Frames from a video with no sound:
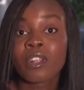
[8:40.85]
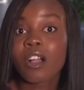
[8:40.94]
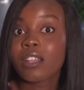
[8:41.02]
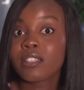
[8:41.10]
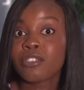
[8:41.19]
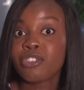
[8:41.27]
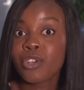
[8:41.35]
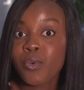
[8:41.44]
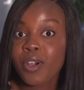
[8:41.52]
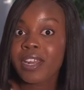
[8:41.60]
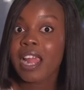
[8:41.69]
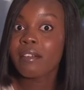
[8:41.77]
because the new
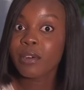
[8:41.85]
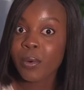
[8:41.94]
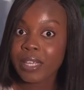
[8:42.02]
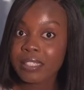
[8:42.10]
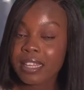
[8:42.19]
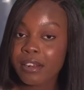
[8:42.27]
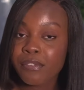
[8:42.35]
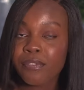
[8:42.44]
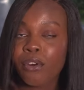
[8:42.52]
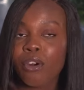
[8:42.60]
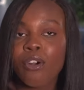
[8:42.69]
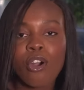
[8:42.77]
one I requested
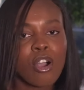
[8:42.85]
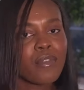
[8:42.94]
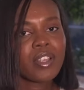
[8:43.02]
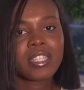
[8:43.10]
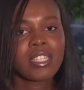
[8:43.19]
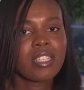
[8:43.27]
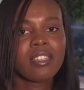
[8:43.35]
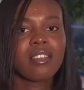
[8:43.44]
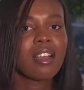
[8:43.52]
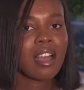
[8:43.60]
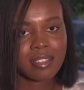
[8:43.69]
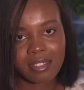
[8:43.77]
for obviously
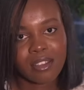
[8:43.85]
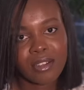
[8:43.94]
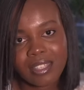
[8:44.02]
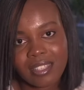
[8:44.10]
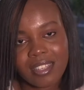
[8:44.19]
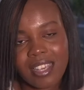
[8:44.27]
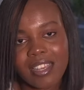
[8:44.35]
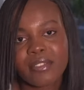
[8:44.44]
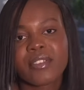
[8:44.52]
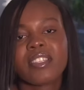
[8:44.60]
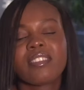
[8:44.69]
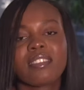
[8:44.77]
hasn't gotten here.
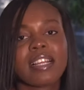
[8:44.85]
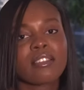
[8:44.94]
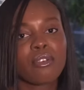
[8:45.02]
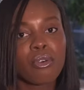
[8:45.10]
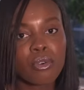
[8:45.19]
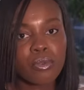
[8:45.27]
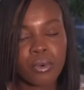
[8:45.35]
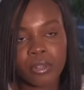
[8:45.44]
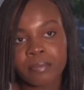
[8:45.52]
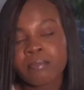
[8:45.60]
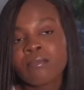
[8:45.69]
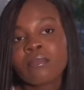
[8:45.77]
So this is like the old
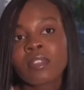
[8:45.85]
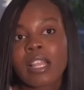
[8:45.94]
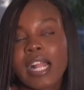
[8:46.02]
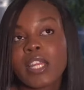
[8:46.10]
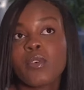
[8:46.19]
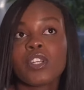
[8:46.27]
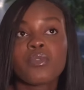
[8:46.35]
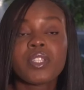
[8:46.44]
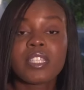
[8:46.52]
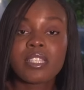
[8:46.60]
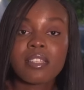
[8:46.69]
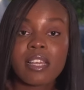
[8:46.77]
one. And it was
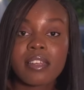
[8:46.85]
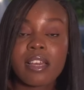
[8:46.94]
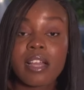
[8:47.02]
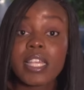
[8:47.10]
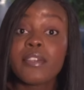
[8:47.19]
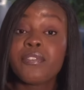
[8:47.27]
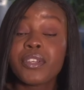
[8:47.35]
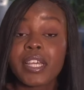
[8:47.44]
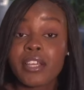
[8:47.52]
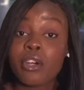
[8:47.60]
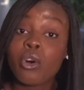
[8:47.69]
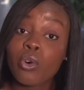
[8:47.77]
written there that if you
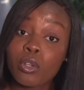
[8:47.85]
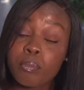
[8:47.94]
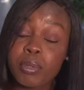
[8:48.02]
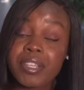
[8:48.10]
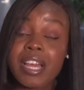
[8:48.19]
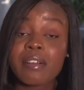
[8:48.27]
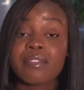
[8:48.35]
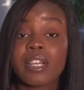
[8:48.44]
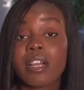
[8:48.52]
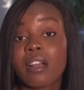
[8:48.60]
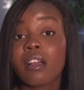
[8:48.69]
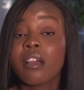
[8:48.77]
get your old pin
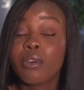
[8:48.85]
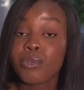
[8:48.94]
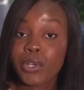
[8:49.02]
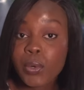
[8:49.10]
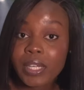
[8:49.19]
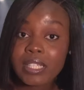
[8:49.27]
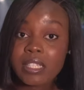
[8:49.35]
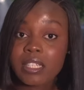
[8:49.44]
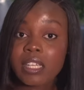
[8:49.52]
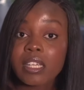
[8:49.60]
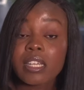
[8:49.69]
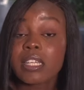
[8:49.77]
after requesting
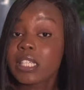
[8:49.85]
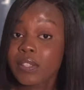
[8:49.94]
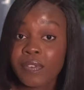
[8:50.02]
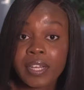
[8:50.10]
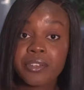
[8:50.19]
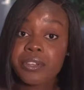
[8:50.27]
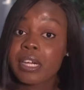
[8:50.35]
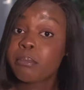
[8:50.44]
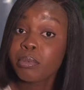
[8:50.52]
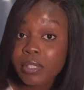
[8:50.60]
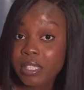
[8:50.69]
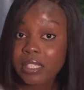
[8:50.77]
again, it's fine, you can
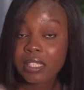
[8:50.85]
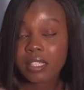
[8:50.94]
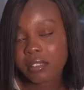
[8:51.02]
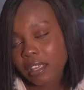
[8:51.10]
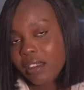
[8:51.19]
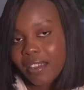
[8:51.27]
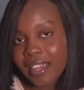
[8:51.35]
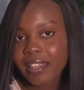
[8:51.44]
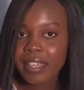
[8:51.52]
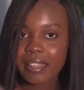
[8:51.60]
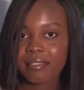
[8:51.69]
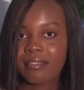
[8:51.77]
put it in. I'm like, okay,
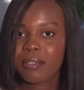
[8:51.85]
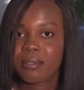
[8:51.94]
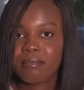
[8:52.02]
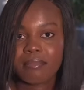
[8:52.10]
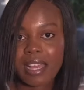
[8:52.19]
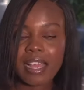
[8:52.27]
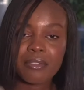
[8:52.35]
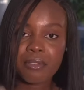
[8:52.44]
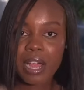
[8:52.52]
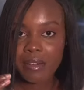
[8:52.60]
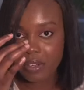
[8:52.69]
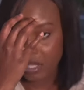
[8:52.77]
yeah, so I don't have